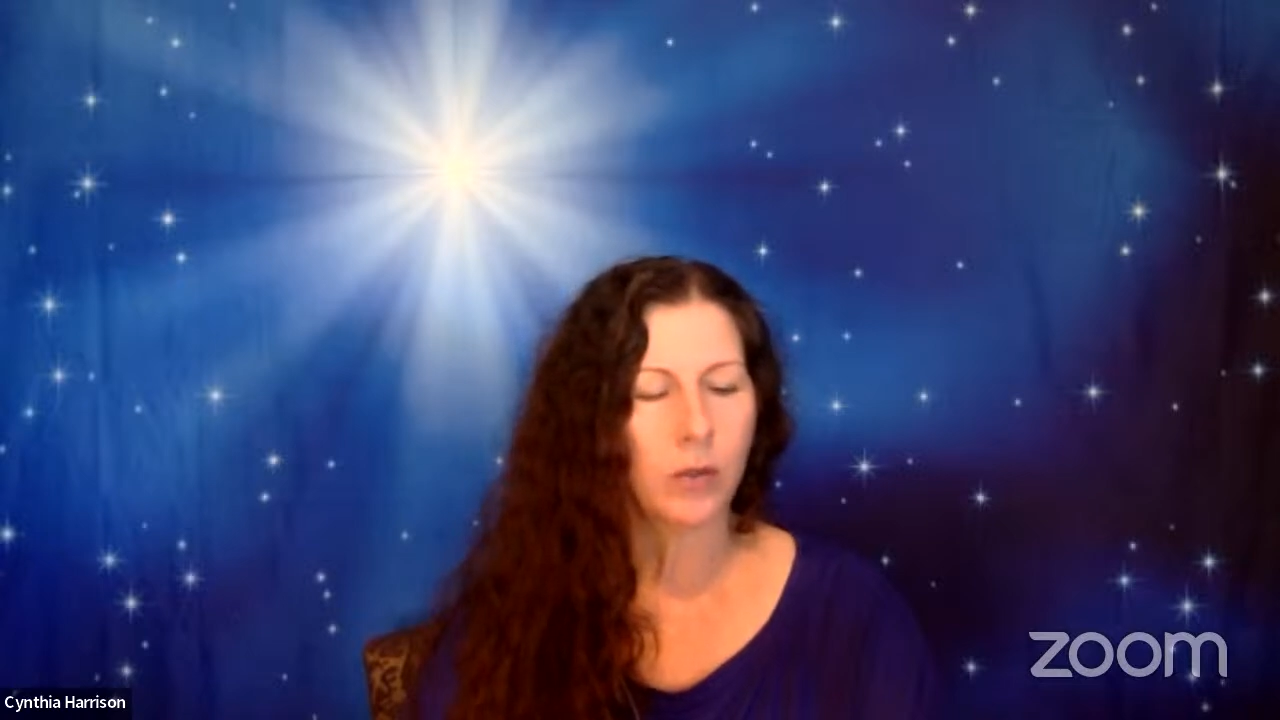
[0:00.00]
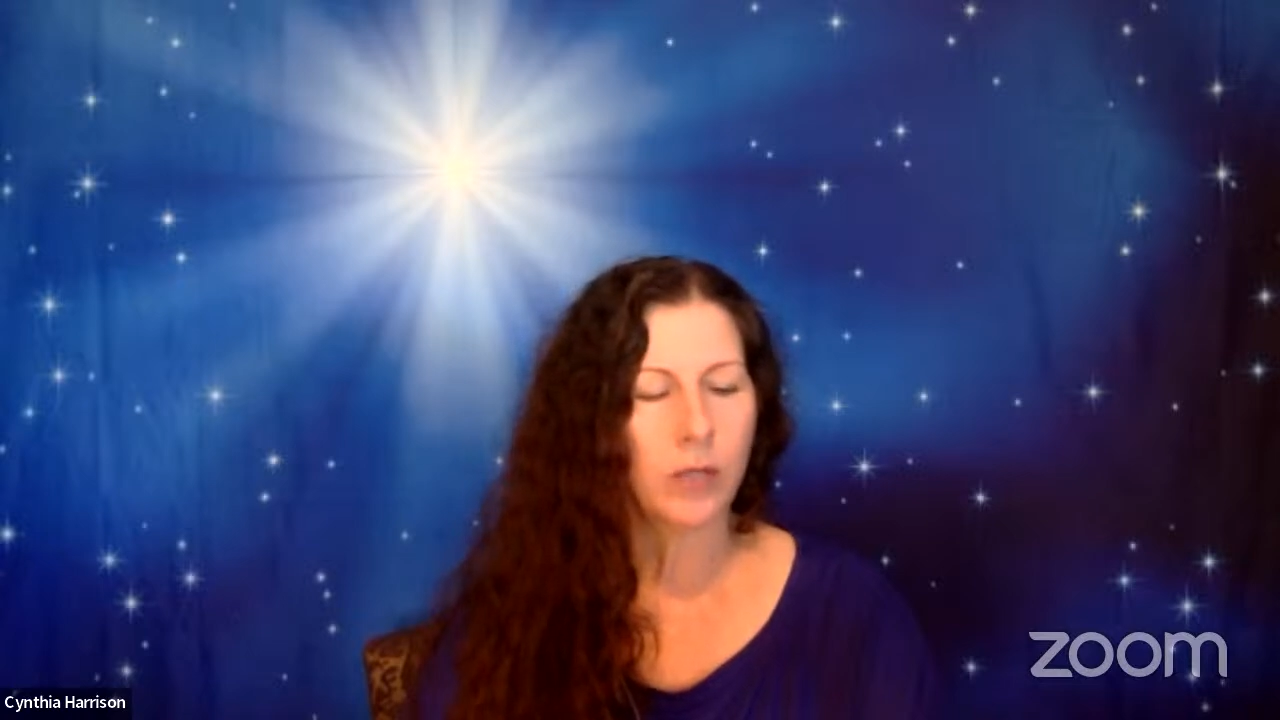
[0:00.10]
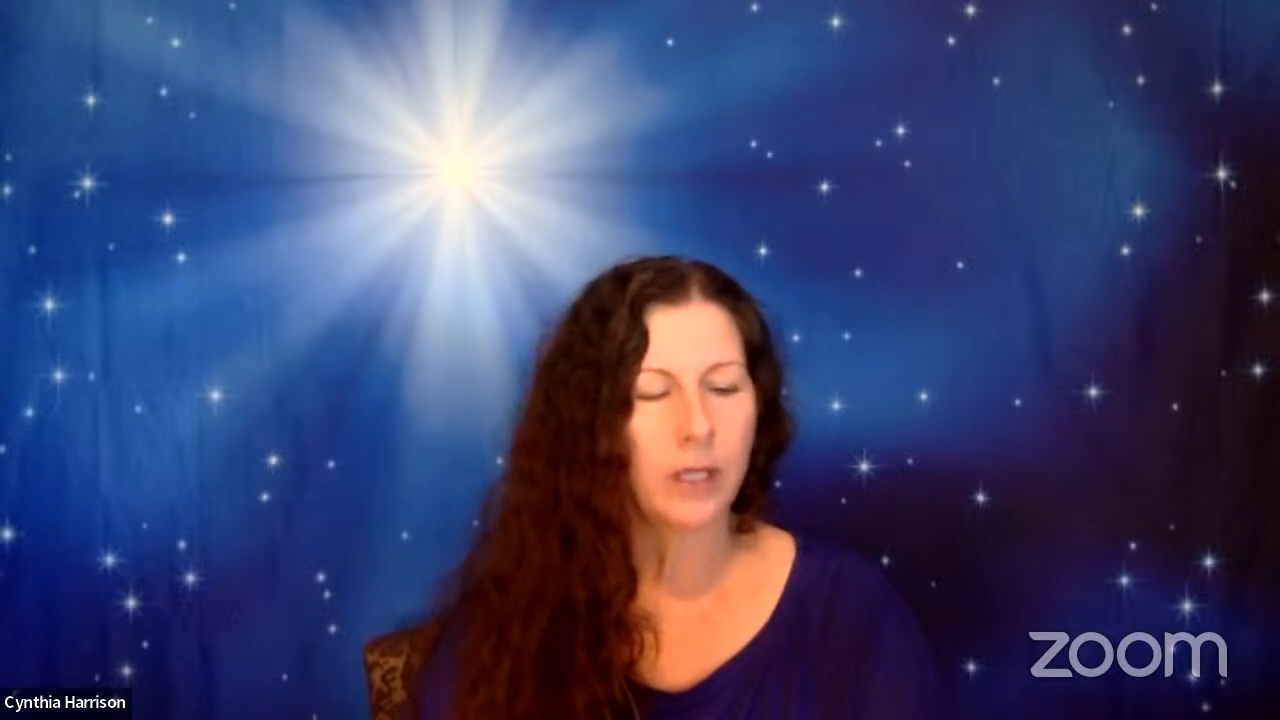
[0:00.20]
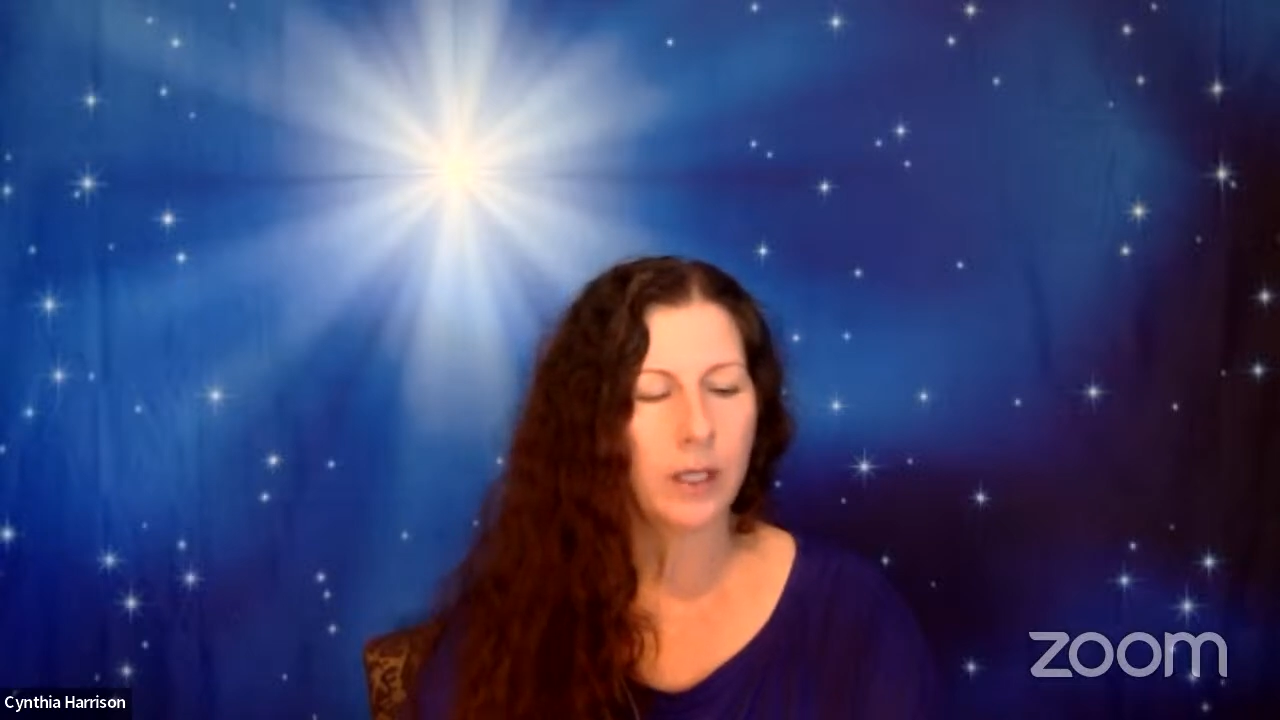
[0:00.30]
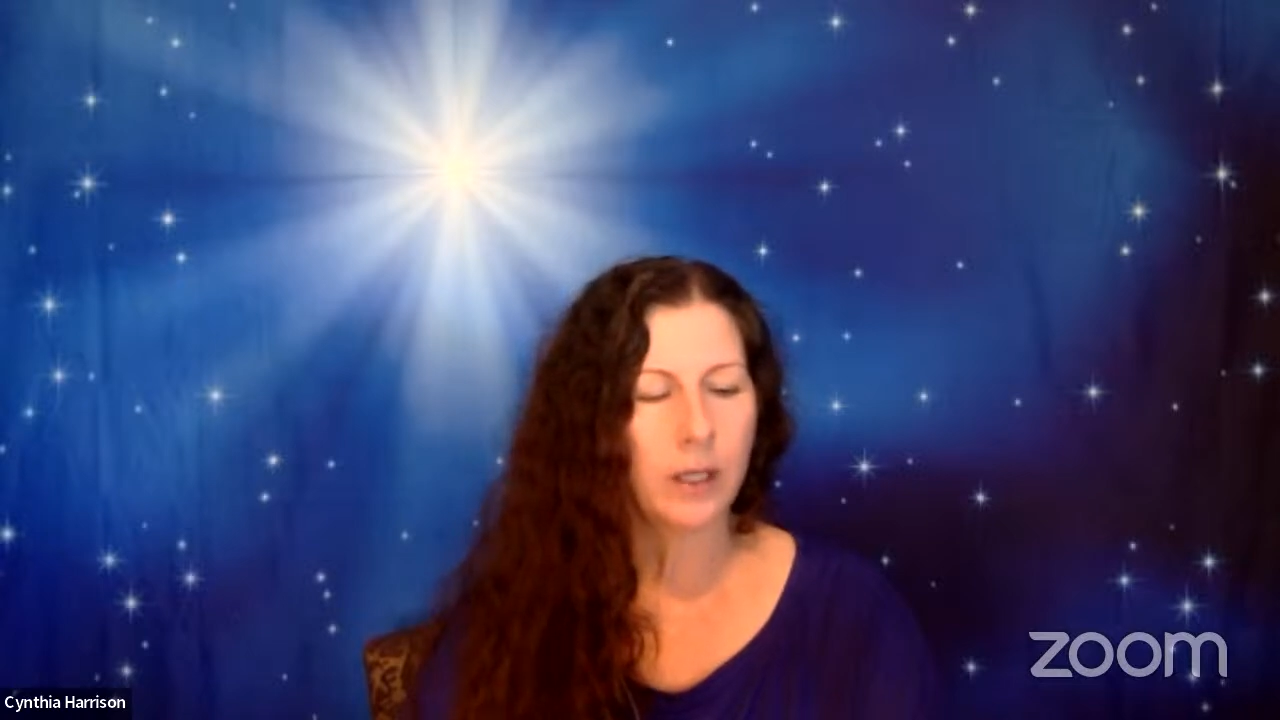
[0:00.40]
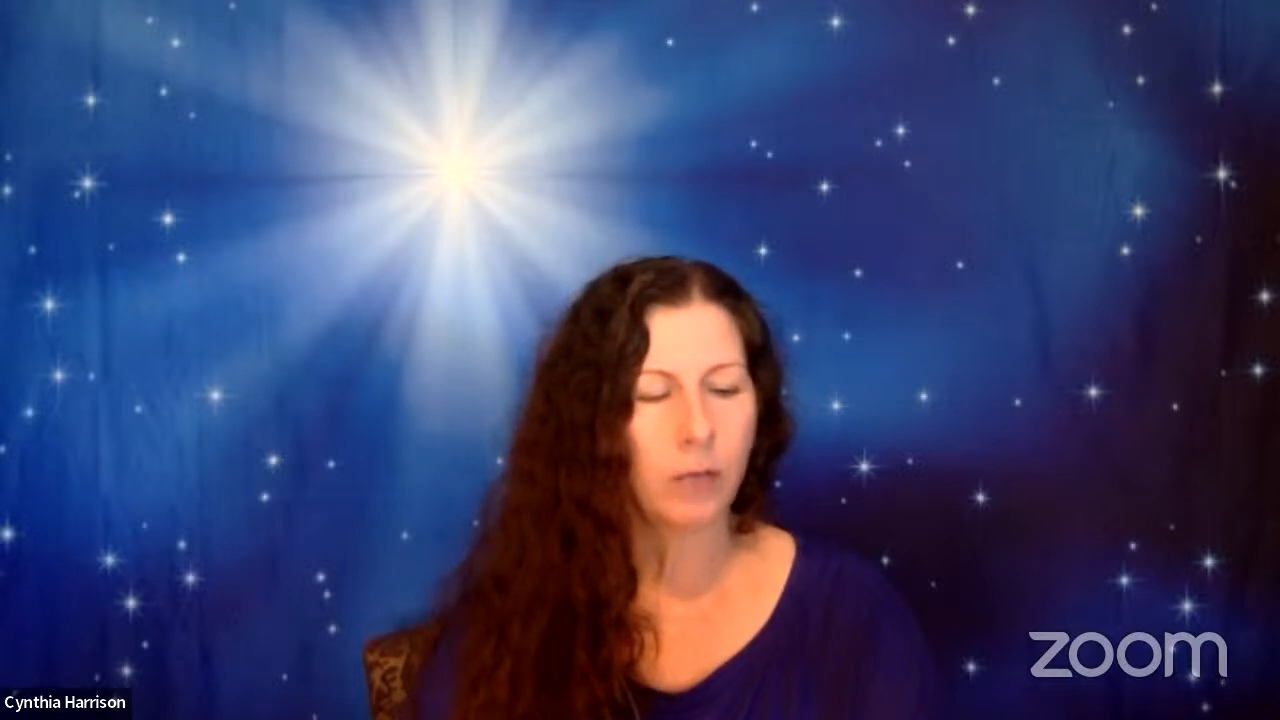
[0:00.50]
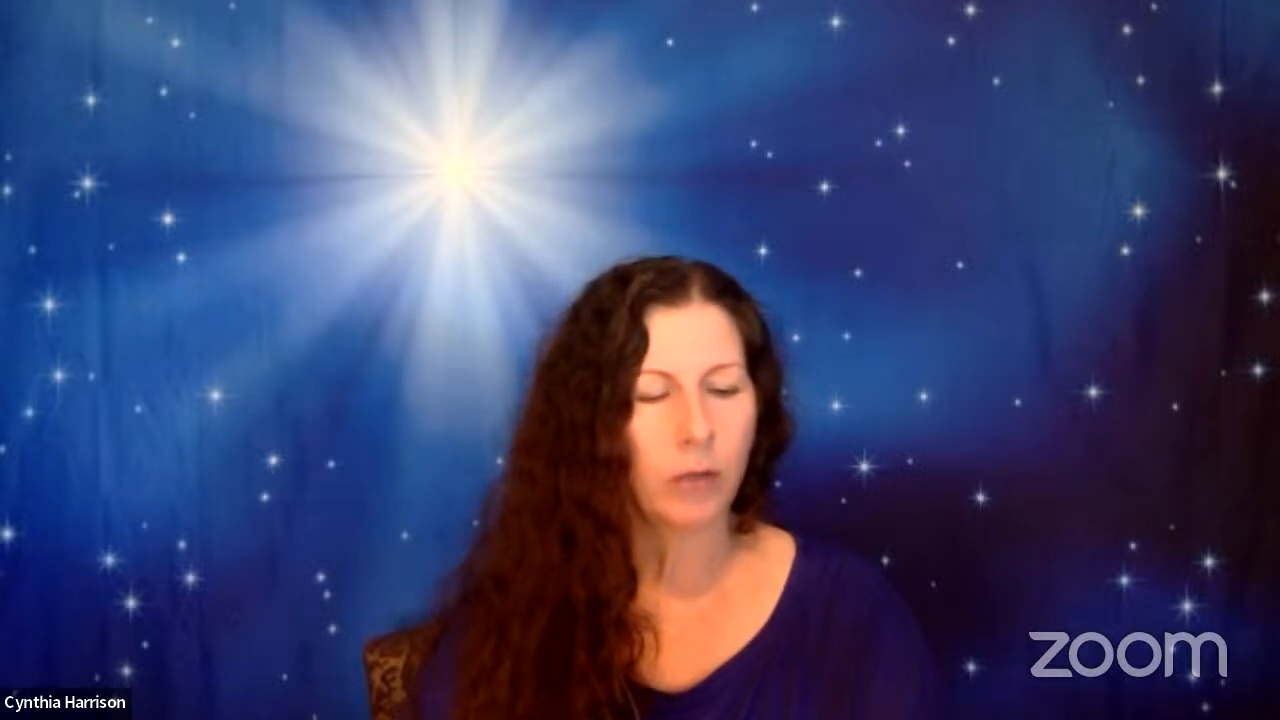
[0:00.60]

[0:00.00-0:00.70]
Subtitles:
or healing